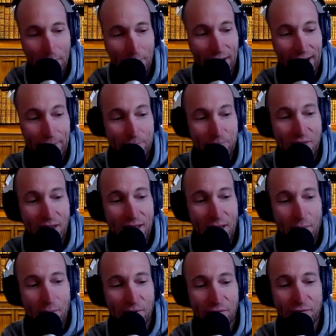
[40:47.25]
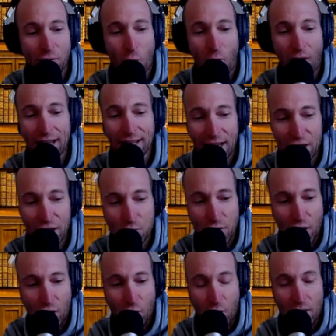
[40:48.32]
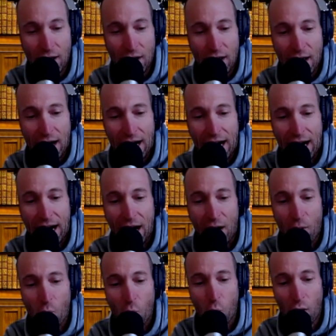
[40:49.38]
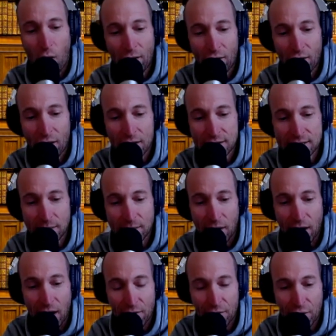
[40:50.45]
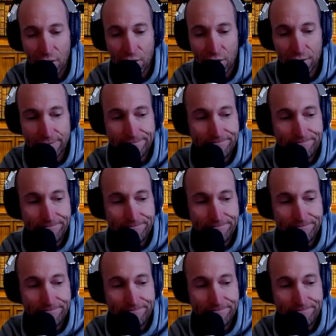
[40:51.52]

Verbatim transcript: But before I let you go, what are some other